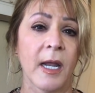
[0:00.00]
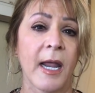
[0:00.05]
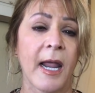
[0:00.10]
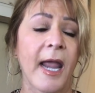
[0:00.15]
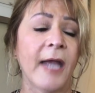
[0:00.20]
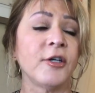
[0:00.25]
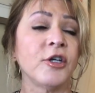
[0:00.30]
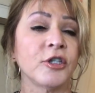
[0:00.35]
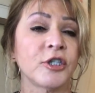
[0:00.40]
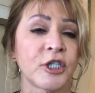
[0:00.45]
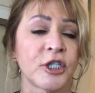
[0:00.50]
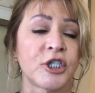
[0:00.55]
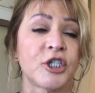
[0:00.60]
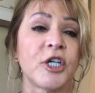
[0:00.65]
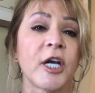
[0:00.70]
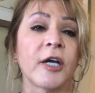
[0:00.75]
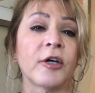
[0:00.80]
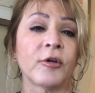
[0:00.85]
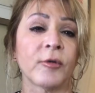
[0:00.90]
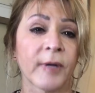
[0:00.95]
And you're just
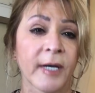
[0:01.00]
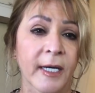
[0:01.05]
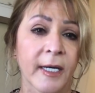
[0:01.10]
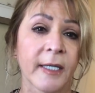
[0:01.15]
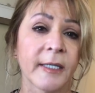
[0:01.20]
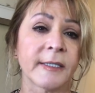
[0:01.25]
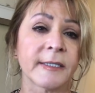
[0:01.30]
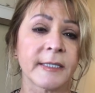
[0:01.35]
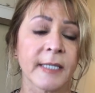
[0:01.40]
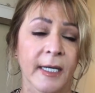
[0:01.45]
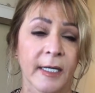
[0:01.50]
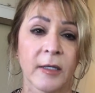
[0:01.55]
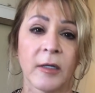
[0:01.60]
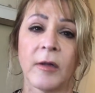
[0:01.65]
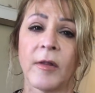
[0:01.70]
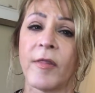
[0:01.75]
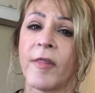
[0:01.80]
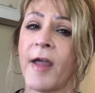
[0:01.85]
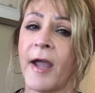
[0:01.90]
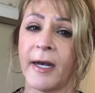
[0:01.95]
generating a
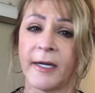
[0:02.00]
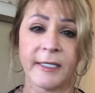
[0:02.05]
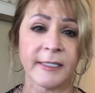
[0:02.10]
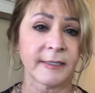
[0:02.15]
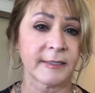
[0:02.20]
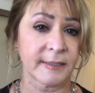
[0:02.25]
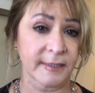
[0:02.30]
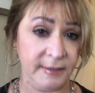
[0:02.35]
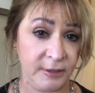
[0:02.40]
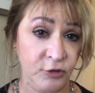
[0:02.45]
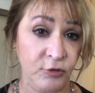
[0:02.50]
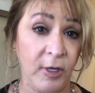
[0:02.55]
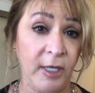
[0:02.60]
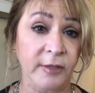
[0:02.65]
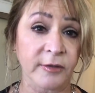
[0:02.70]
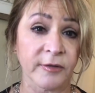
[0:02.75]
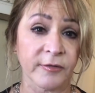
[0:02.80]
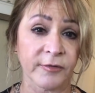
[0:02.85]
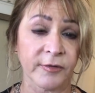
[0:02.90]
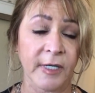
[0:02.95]
cycle that is
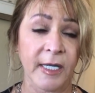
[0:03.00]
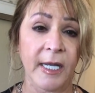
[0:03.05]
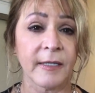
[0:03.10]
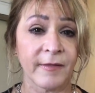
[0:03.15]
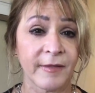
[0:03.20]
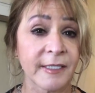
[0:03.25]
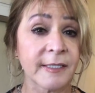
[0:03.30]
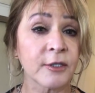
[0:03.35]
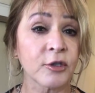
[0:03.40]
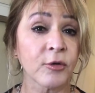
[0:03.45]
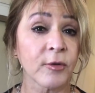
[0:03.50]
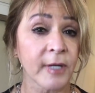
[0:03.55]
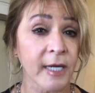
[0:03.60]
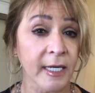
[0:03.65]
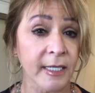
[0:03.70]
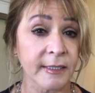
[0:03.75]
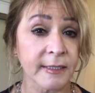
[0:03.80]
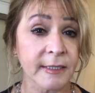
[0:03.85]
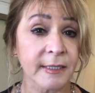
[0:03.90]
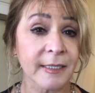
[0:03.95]
destructive. This
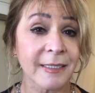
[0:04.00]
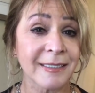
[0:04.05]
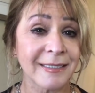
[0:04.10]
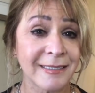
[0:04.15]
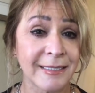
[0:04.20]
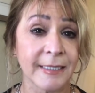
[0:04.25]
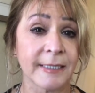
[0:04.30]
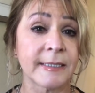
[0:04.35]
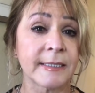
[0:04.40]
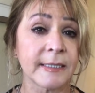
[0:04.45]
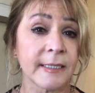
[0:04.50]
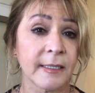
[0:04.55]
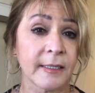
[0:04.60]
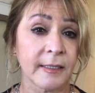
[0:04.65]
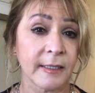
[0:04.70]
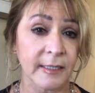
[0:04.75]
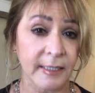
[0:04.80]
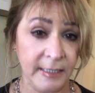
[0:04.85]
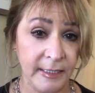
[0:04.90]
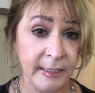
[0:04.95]
creates dis
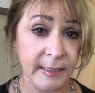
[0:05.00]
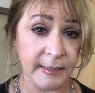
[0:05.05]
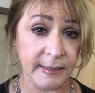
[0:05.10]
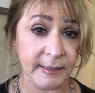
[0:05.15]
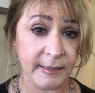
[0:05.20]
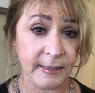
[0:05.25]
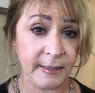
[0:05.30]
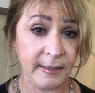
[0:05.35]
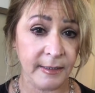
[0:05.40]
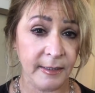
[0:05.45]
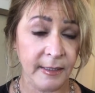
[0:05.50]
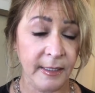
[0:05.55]
ease,